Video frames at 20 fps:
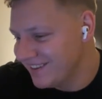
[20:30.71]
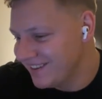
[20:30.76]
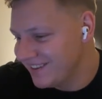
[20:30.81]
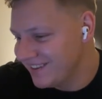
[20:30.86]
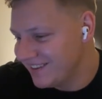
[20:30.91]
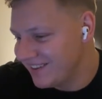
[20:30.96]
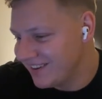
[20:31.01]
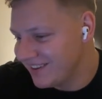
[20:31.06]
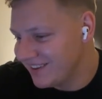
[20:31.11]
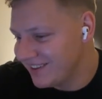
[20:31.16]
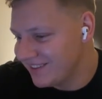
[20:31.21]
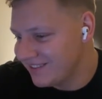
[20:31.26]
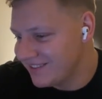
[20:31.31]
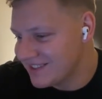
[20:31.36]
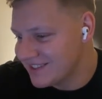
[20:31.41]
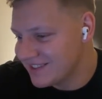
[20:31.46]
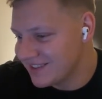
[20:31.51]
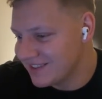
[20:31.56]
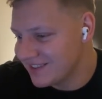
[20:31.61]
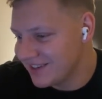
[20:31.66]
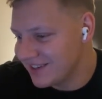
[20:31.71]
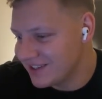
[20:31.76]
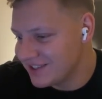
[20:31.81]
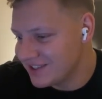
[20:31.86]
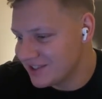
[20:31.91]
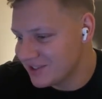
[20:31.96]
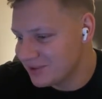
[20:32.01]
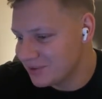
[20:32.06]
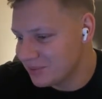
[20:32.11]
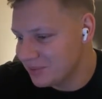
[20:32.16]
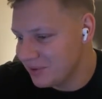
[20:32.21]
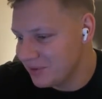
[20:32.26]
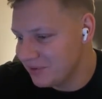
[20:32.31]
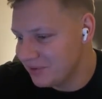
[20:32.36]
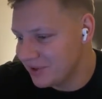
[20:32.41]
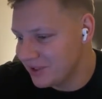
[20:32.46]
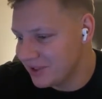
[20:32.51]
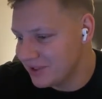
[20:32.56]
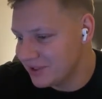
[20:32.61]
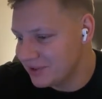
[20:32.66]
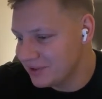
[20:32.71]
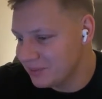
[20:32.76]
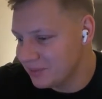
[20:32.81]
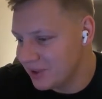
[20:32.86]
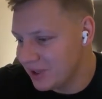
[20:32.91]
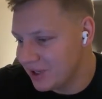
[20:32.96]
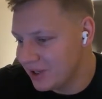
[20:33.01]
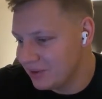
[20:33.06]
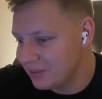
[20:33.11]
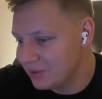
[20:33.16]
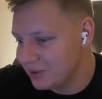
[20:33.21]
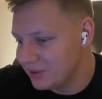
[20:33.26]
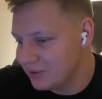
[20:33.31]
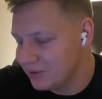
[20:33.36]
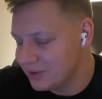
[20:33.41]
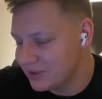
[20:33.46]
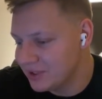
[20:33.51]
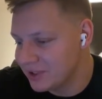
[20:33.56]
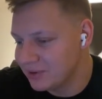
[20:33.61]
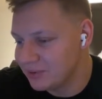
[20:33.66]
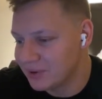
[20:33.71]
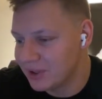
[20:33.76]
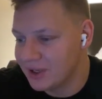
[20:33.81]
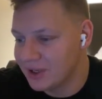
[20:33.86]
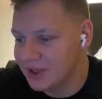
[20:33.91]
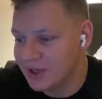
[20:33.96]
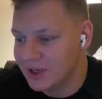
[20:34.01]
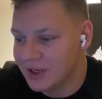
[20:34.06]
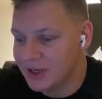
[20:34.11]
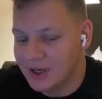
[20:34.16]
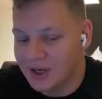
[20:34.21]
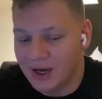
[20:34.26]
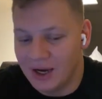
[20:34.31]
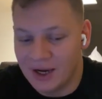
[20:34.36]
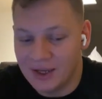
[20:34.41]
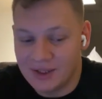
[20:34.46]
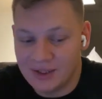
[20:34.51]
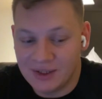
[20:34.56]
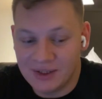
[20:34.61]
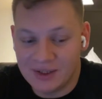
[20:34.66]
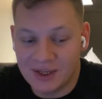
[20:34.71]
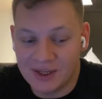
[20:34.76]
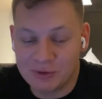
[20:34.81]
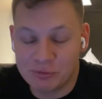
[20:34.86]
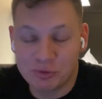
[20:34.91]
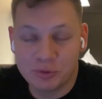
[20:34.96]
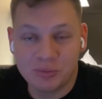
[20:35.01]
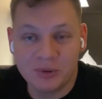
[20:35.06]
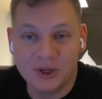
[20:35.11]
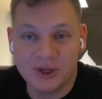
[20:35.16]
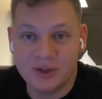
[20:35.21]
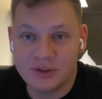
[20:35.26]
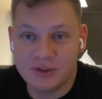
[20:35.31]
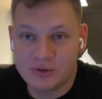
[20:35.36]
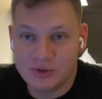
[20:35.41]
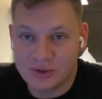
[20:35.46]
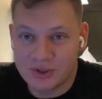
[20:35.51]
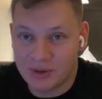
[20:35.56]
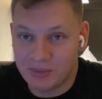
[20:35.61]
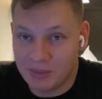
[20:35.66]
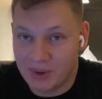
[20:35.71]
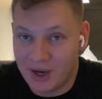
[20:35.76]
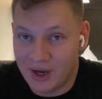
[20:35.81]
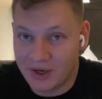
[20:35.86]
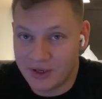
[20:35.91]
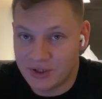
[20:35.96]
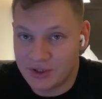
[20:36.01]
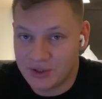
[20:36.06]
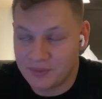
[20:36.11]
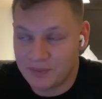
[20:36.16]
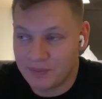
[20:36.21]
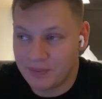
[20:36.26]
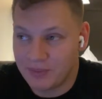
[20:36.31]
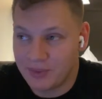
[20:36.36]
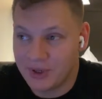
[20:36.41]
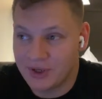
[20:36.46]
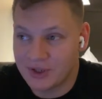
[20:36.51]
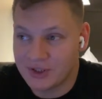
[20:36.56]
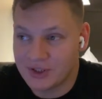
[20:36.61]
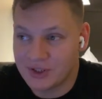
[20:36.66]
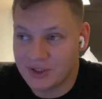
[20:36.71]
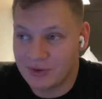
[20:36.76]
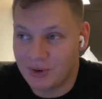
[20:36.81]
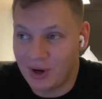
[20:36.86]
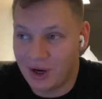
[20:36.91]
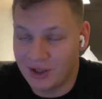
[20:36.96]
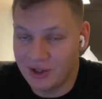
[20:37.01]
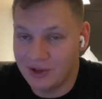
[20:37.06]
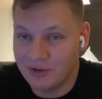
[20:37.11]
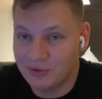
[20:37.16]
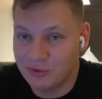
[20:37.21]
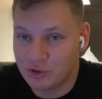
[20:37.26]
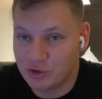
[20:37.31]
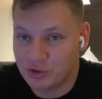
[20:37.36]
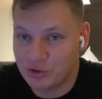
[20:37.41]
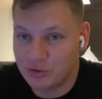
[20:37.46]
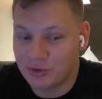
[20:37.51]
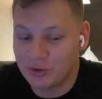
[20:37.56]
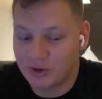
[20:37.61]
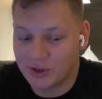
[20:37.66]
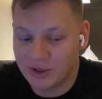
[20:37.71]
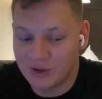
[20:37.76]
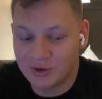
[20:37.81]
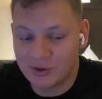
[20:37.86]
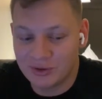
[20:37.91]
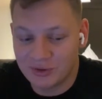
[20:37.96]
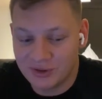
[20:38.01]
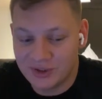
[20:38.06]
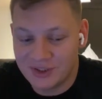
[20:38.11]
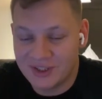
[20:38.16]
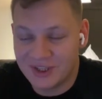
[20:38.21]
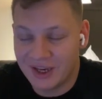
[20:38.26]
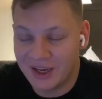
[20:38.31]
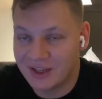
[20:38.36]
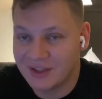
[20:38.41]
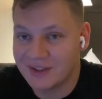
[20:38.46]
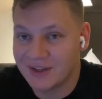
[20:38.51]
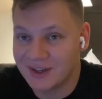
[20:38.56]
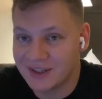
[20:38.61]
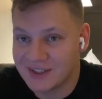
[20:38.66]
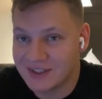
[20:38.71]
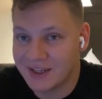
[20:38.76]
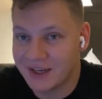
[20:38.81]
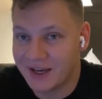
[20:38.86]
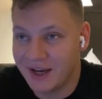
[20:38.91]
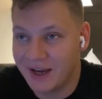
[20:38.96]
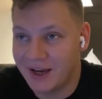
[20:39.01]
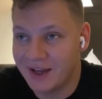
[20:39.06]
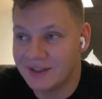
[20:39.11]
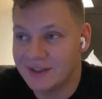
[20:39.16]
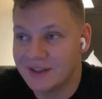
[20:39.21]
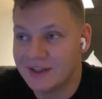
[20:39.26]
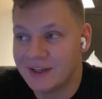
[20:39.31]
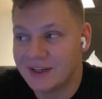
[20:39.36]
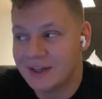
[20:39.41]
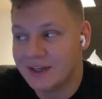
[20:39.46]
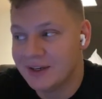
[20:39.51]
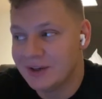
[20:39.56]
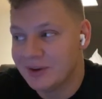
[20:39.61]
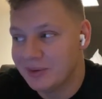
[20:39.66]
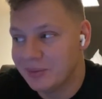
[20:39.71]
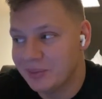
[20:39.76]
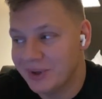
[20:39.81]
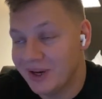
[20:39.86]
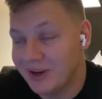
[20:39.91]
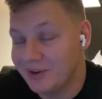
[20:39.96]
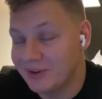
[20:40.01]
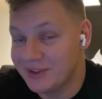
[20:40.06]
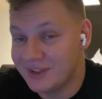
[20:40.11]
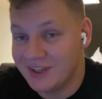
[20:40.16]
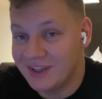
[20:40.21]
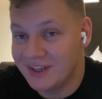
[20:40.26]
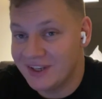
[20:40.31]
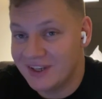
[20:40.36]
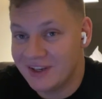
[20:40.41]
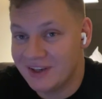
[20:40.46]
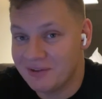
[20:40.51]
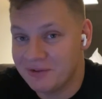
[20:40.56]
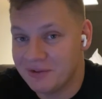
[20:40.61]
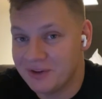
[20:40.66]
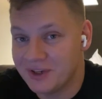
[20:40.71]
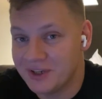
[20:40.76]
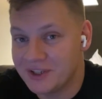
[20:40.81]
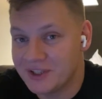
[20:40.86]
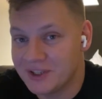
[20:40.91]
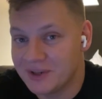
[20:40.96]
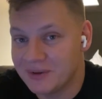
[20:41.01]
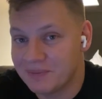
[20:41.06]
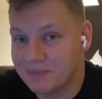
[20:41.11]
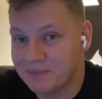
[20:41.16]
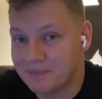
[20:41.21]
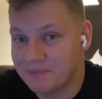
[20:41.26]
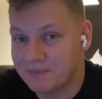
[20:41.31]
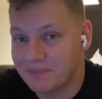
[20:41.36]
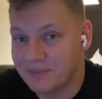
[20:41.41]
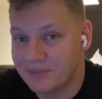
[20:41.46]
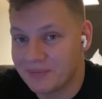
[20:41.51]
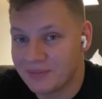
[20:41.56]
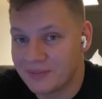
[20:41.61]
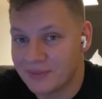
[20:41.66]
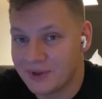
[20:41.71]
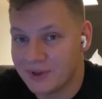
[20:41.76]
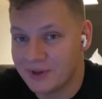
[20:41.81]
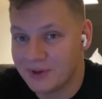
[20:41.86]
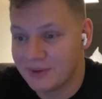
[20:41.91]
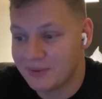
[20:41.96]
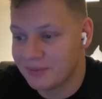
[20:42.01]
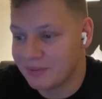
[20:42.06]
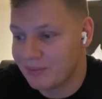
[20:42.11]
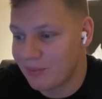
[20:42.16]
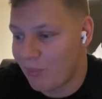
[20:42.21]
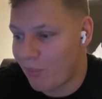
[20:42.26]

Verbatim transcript: Irakli versus Todd Hutchings would be fun in Dubai. What do you think, Ray? I think that would be interesting match because Irakli for sure could take Todd's hand, but I don't think he can finish him. You know.